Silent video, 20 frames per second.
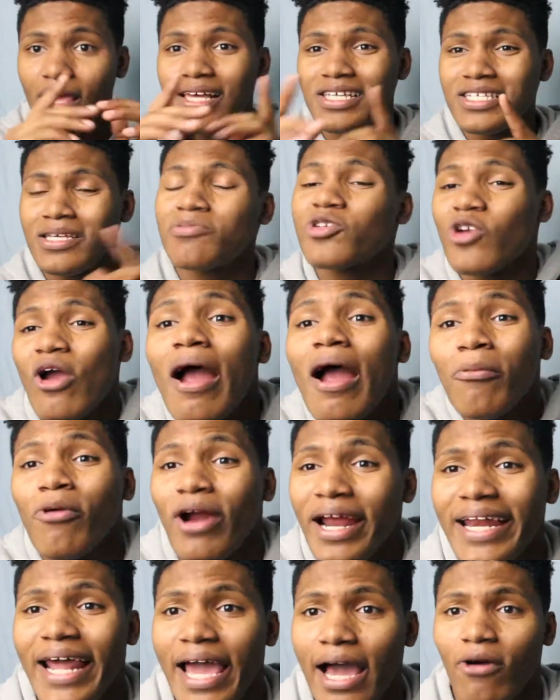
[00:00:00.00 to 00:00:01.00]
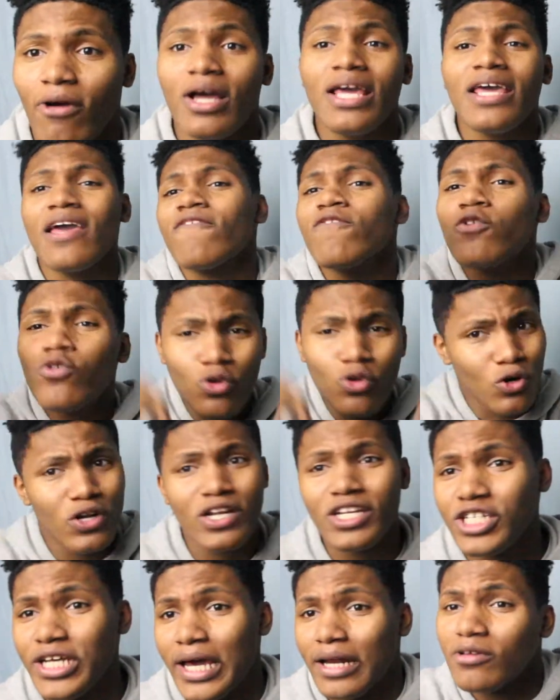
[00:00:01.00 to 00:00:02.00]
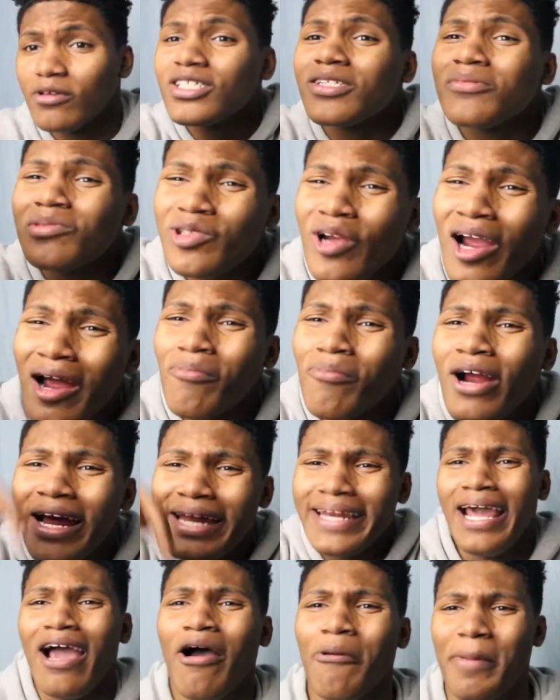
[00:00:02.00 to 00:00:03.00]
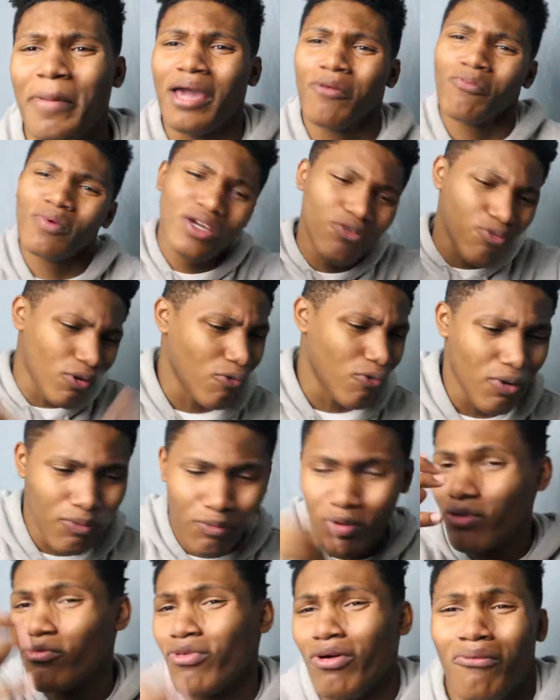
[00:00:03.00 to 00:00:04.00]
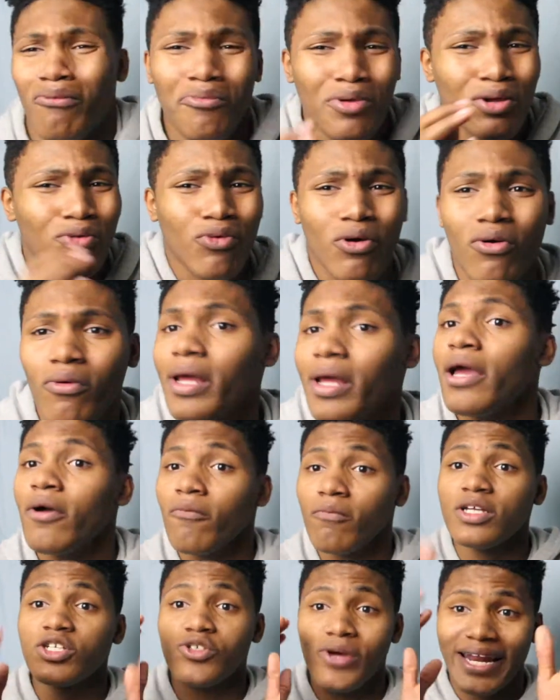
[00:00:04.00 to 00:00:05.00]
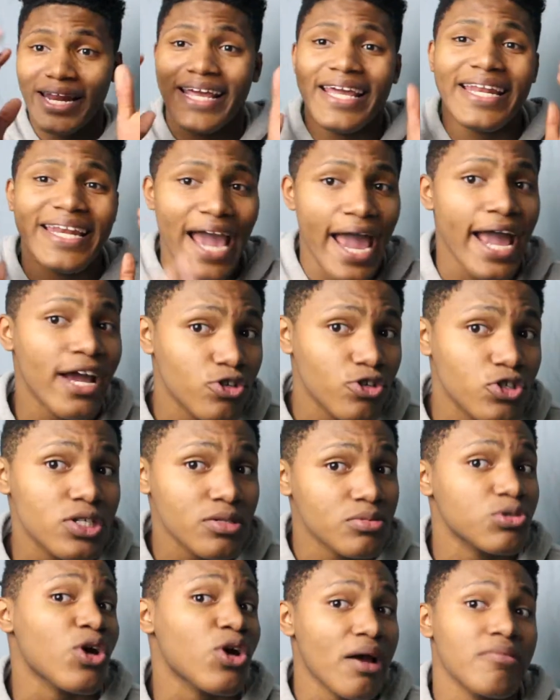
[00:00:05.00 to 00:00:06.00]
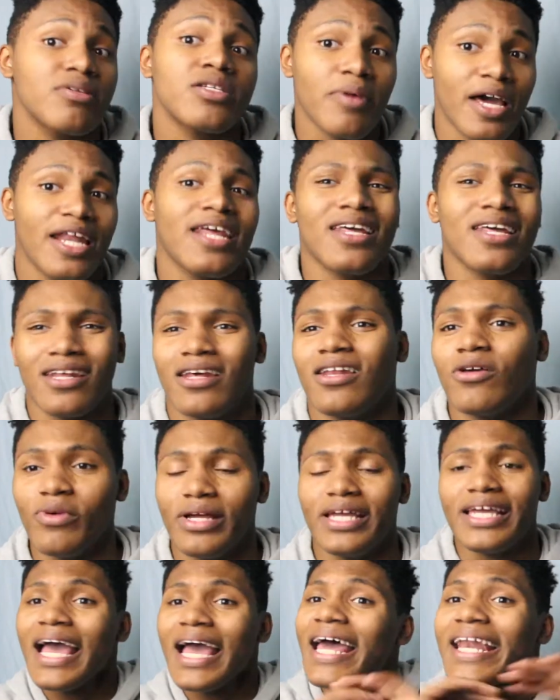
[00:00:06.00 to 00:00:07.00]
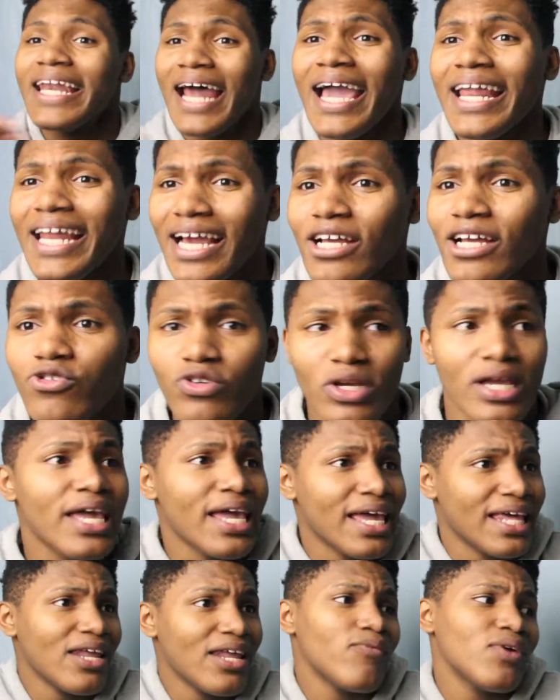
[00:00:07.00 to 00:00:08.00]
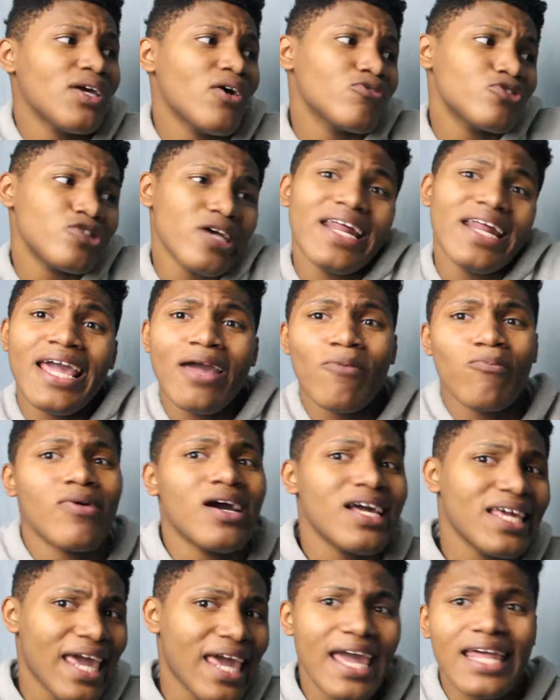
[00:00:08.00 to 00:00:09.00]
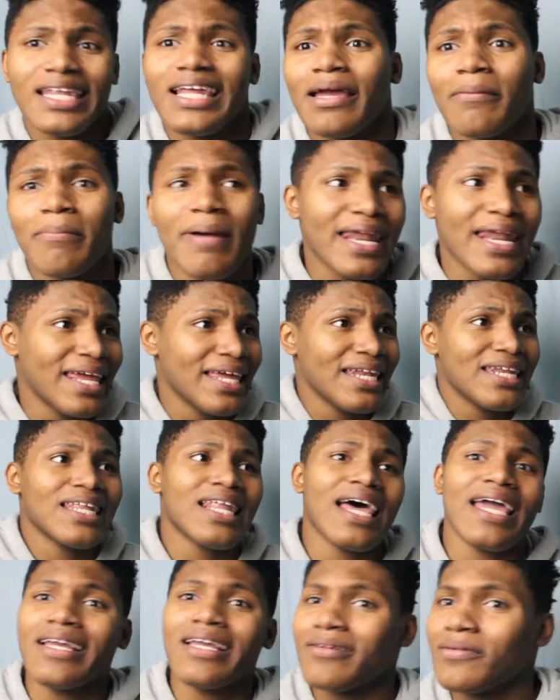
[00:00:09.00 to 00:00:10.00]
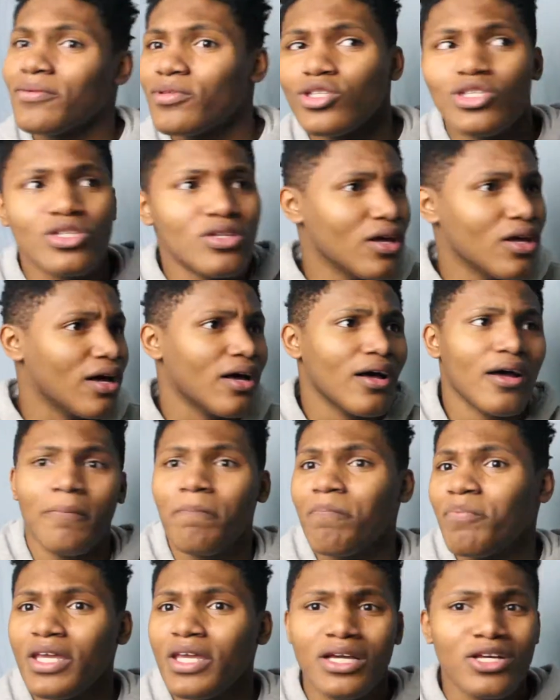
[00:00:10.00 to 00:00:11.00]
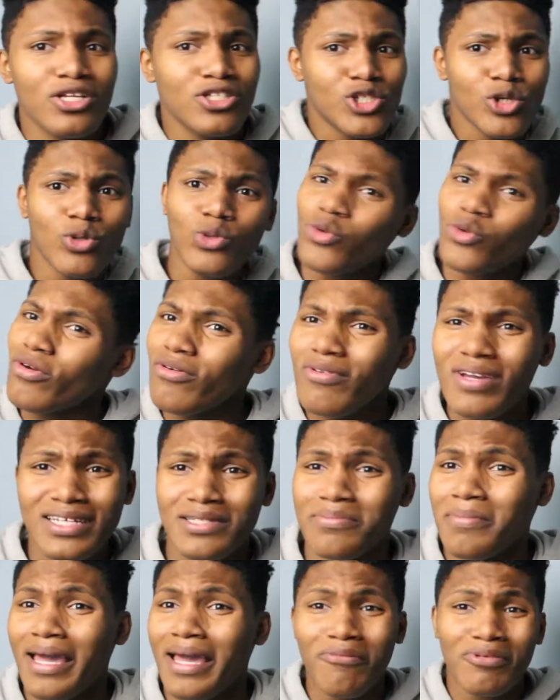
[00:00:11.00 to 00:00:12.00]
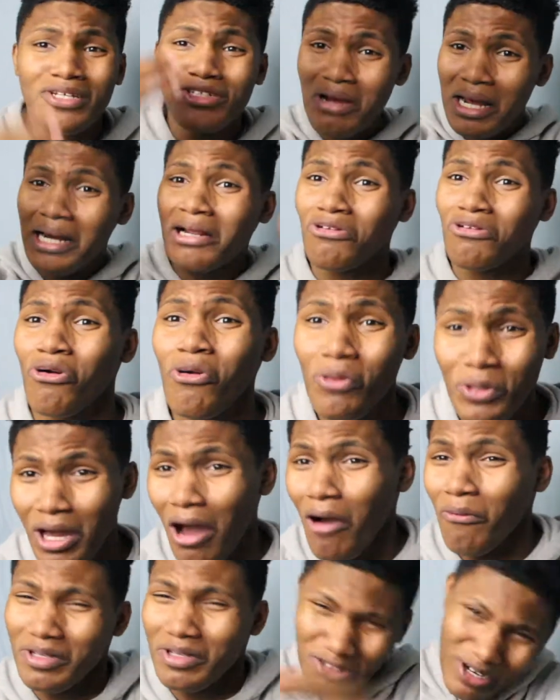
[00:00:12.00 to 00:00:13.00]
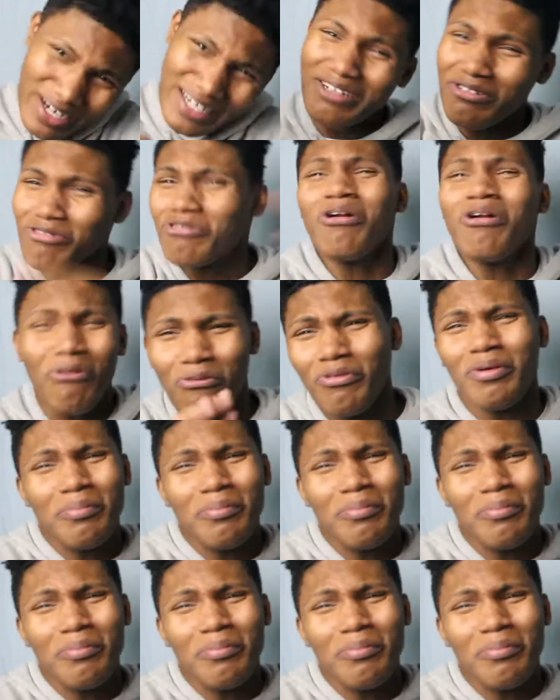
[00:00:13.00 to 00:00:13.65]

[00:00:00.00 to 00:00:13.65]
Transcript: Subscribe right now. If you're new to the channel, subscribe right now, man. We growing, we growing, we growing. We trying to hit 900 subscribers by the end of the week. 900. And then we gonna try to hit 1K like by the end of like 2-3 weeks, man. We trying to grow, y'all. We trying to grow.